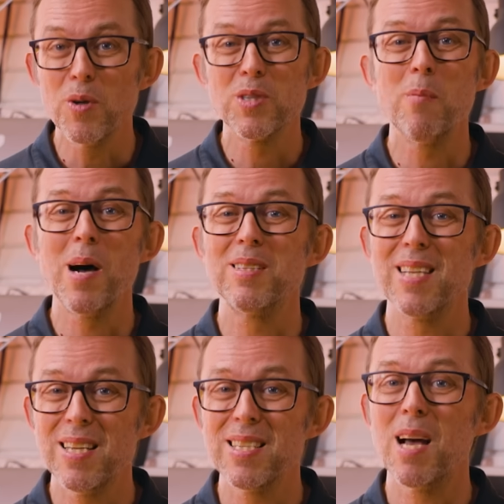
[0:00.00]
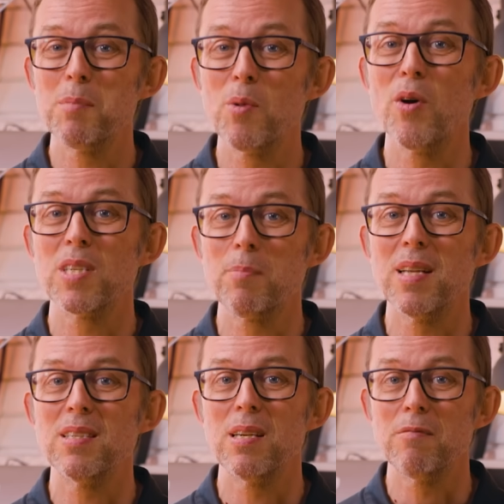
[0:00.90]
also about 10 times more
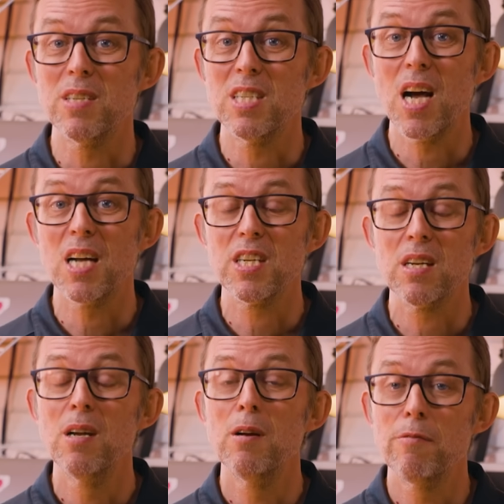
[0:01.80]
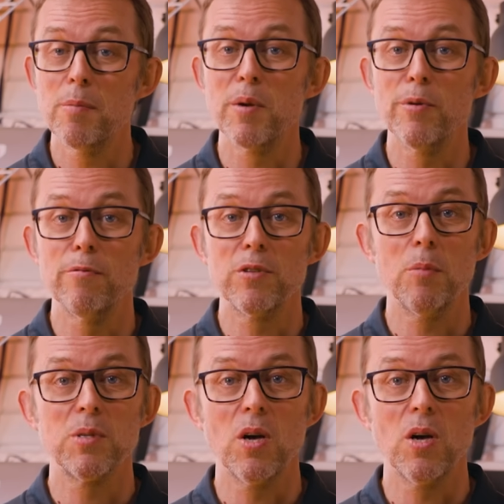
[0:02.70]
expensive than charging from your rooftop